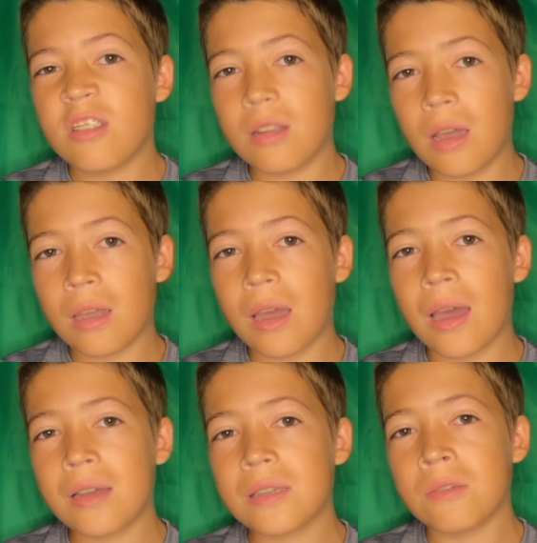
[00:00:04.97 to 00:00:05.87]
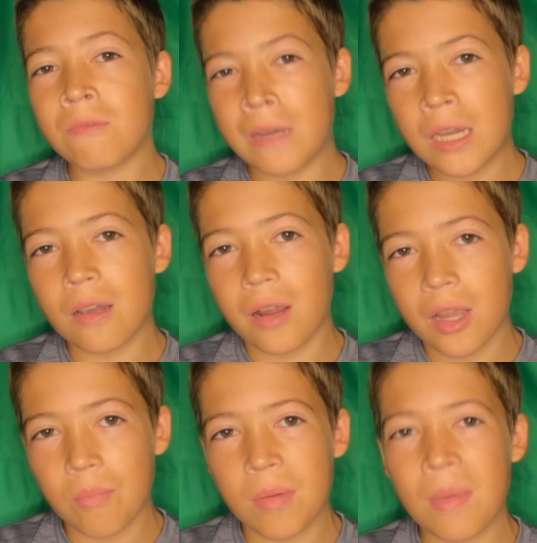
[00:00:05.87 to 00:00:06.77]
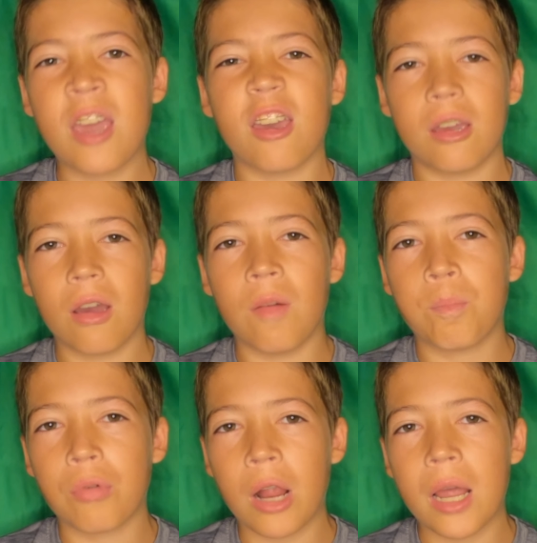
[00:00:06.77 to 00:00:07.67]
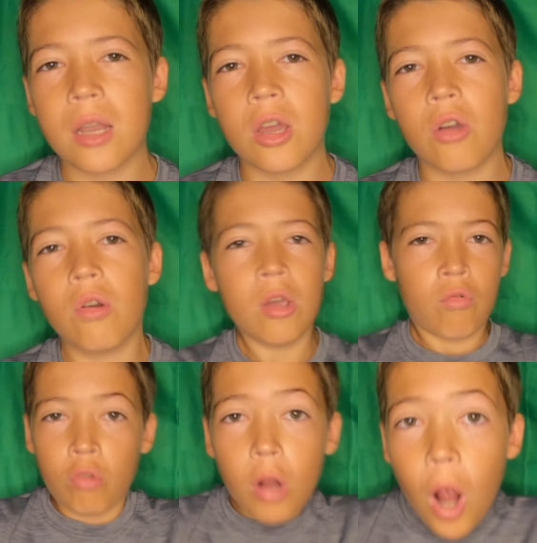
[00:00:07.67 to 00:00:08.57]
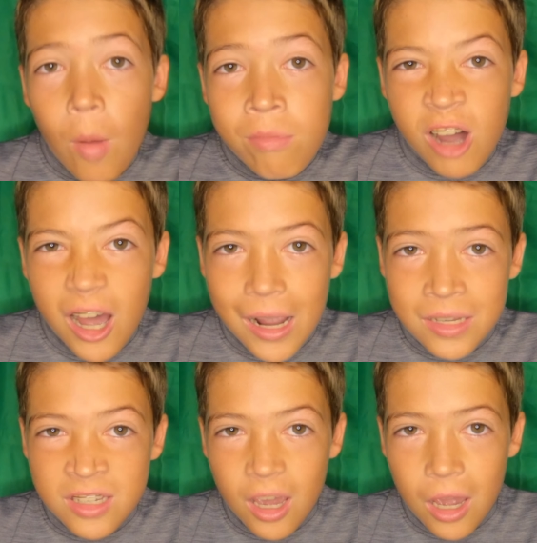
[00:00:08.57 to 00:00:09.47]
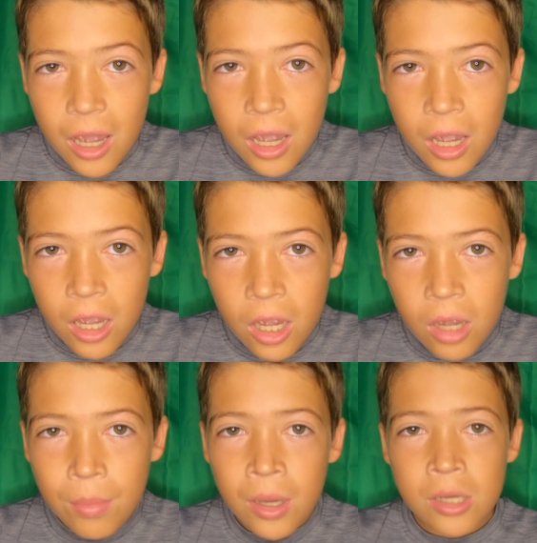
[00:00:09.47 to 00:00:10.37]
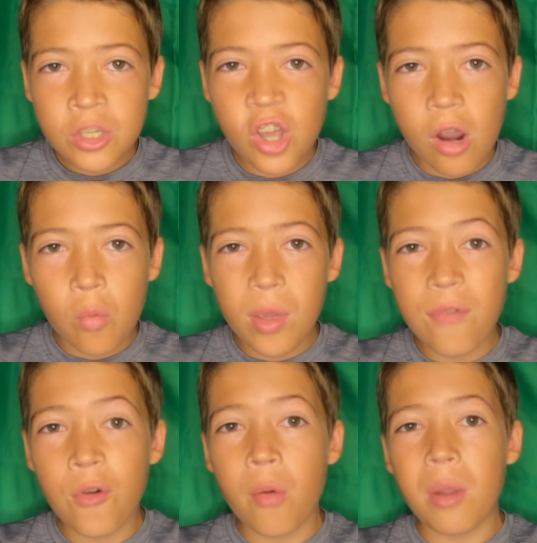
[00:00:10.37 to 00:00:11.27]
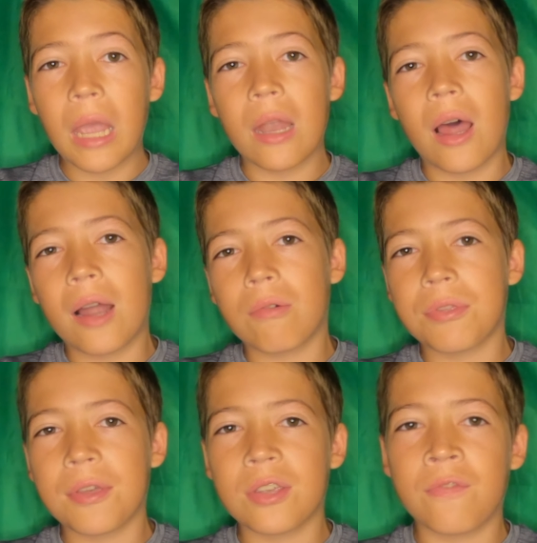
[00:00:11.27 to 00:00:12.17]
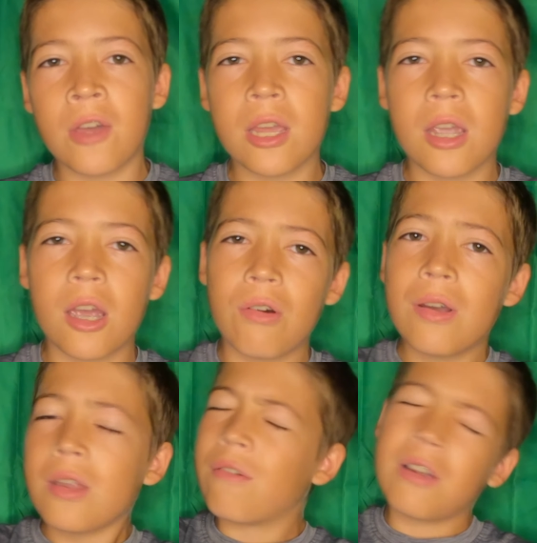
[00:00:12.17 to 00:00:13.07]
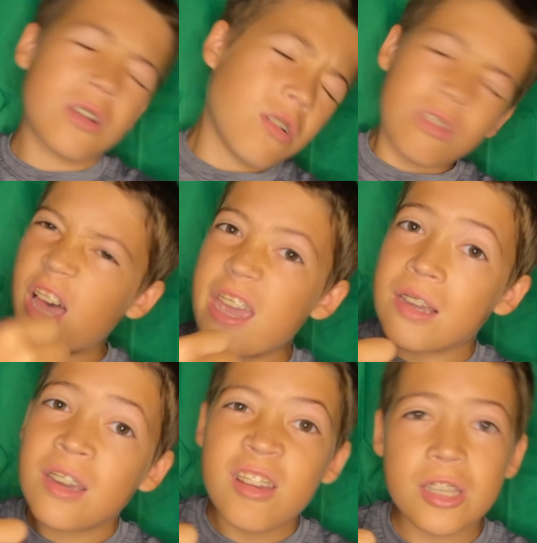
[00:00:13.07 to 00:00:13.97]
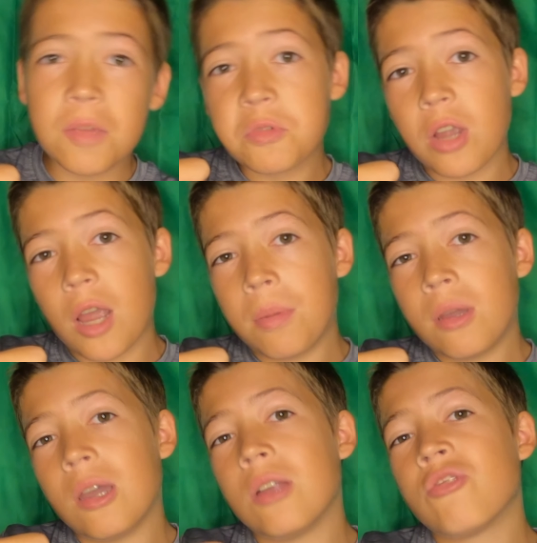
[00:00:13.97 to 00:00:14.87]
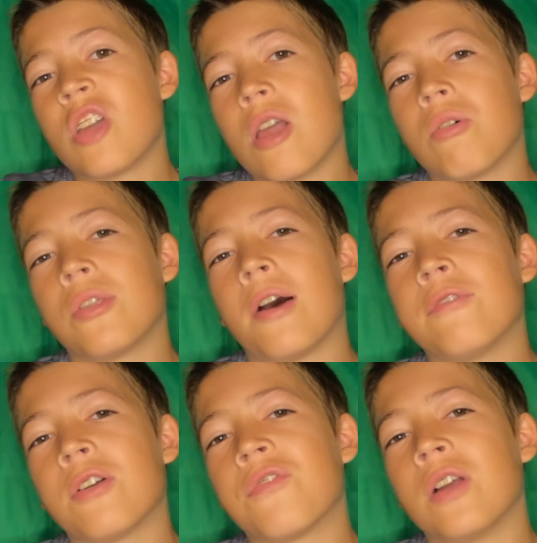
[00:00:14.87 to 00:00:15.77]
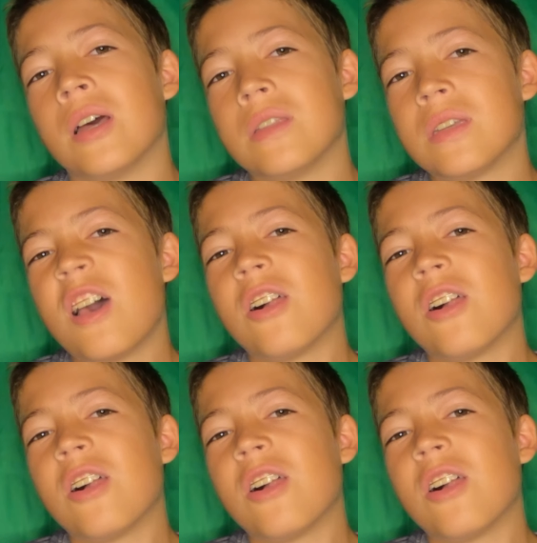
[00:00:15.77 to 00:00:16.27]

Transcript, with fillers: Today guys, we are going to be making a brand new Roblox game! So, before we get on with this video, don't forget to like, subscribe, and share with all of your friends.